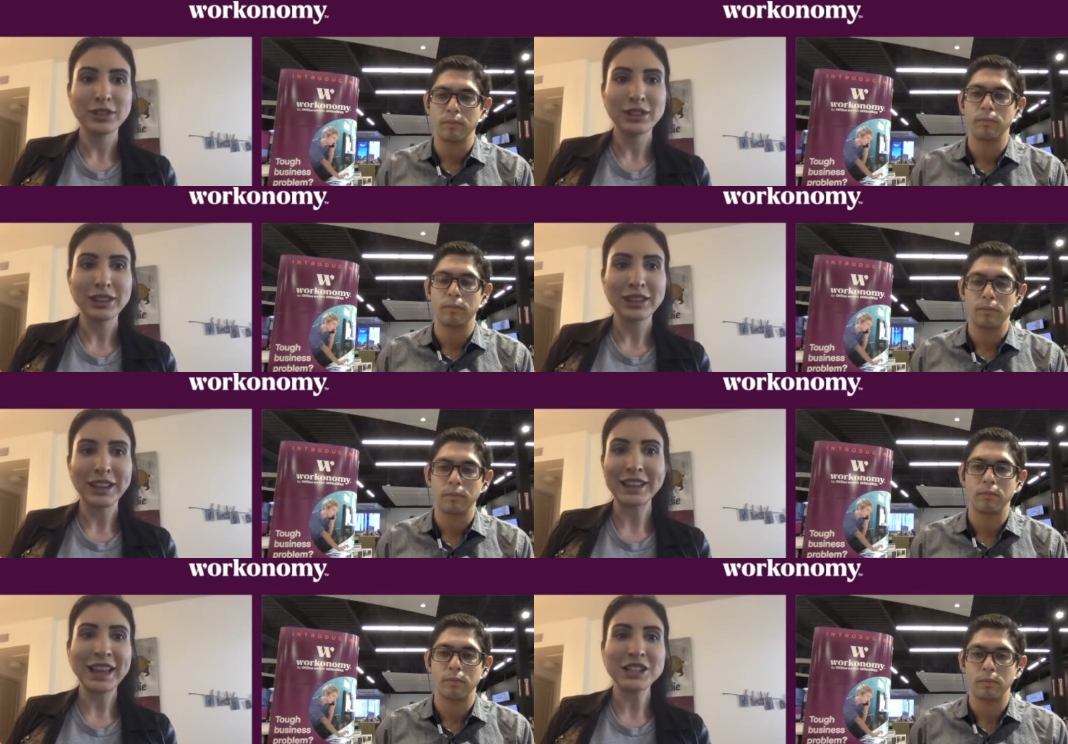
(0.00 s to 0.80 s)
Speaker 1: Like,
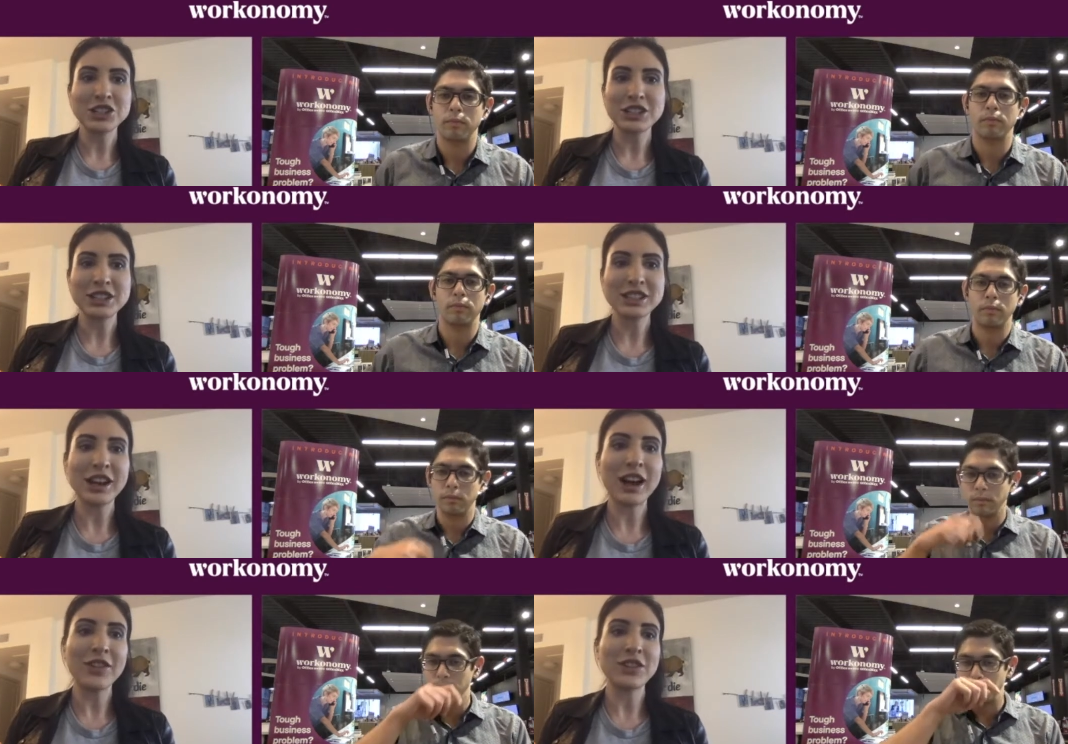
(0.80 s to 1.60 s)
that's just
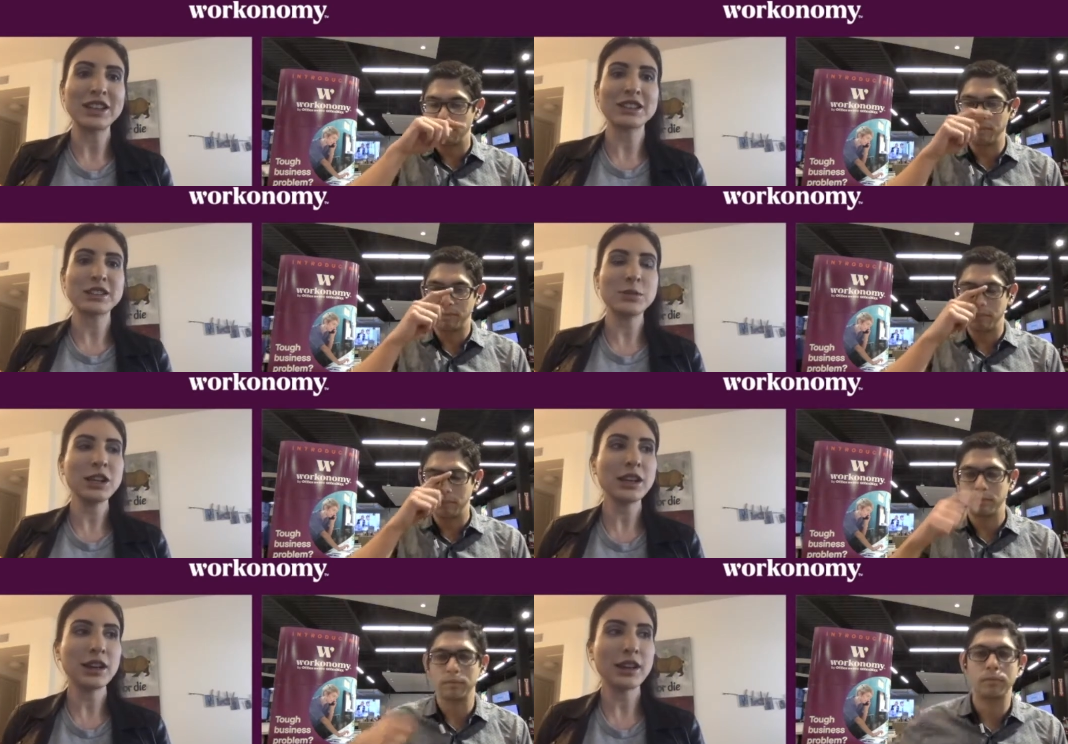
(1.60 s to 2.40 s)
obvious. To me,
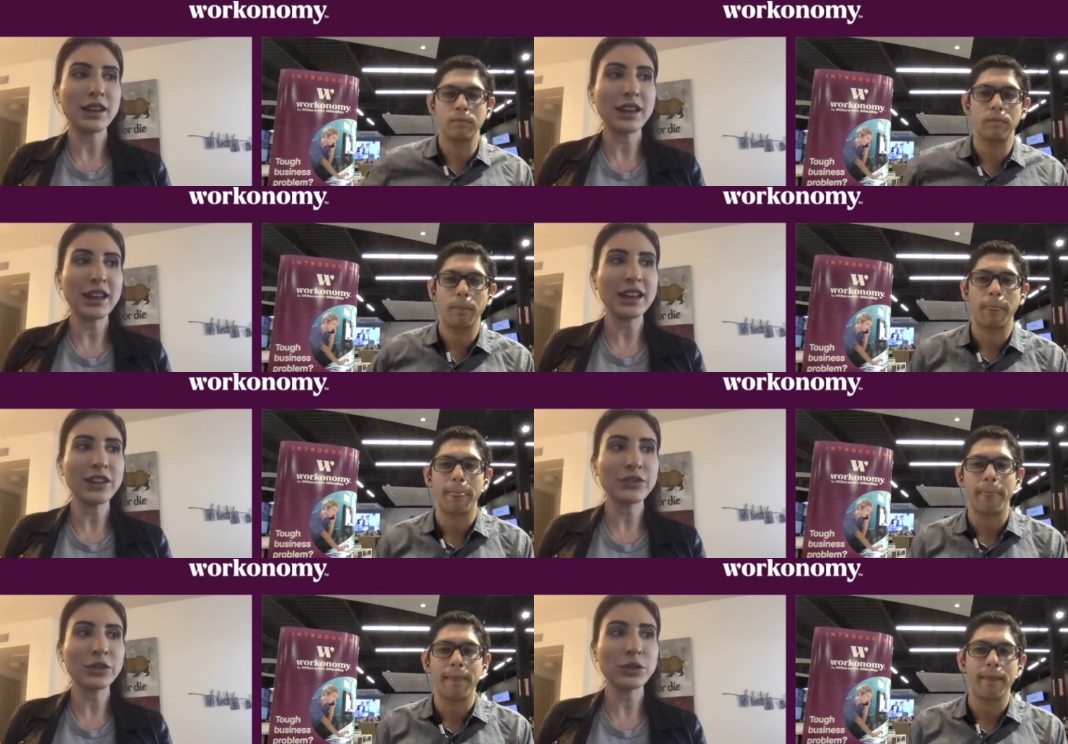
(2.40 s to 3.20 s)
an
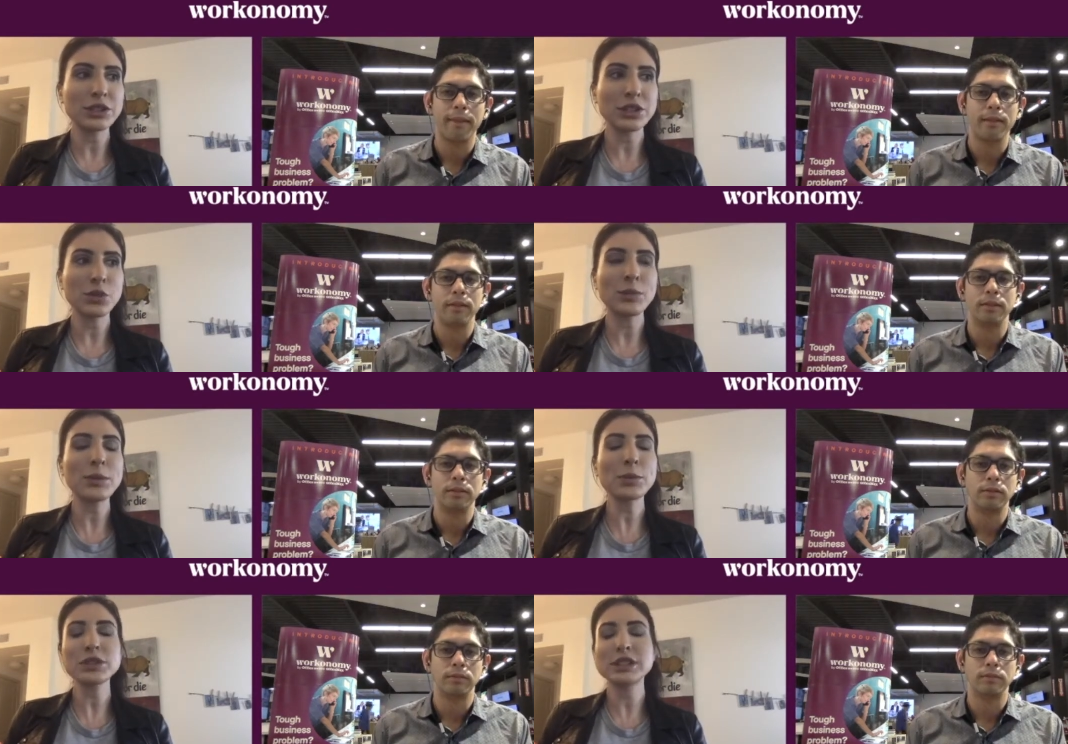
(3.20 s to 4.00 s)
influencer, when people
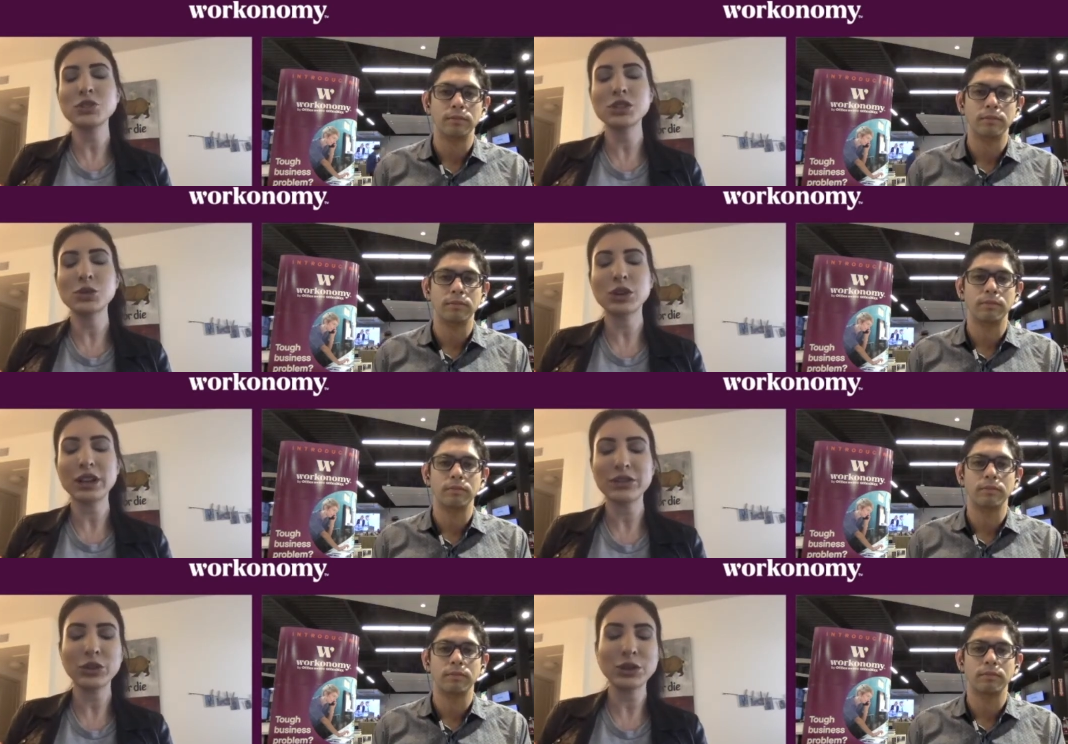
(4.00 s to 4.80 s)
use the word
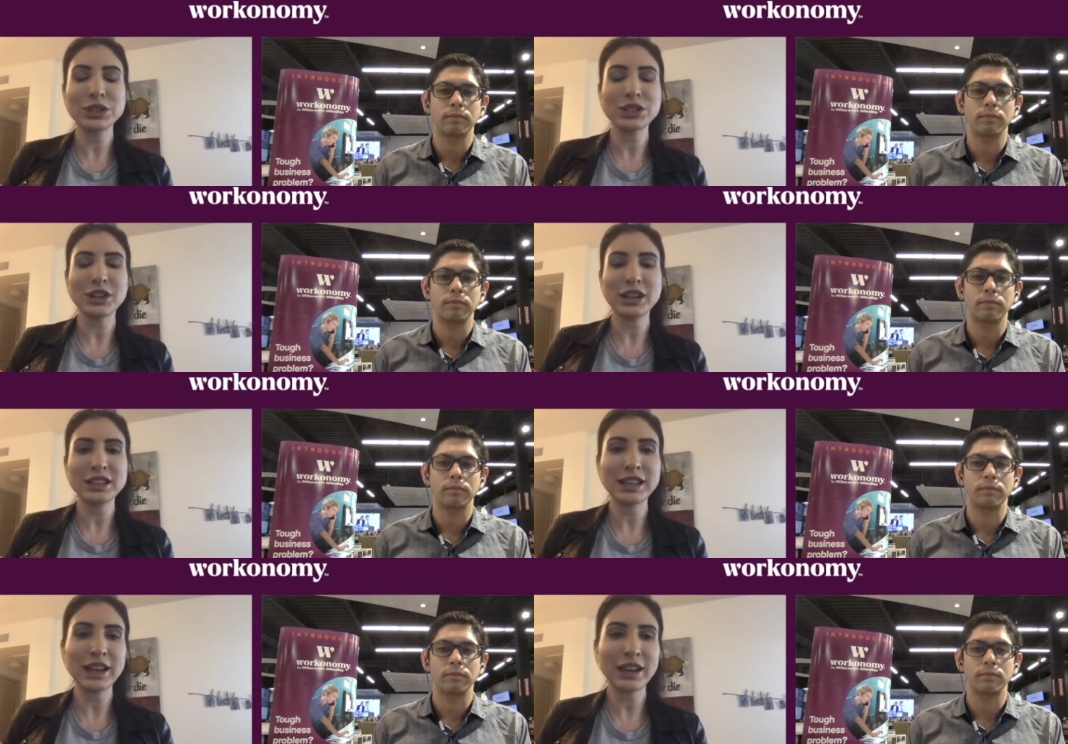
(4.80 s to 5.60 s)
influencer and it's getting kind of a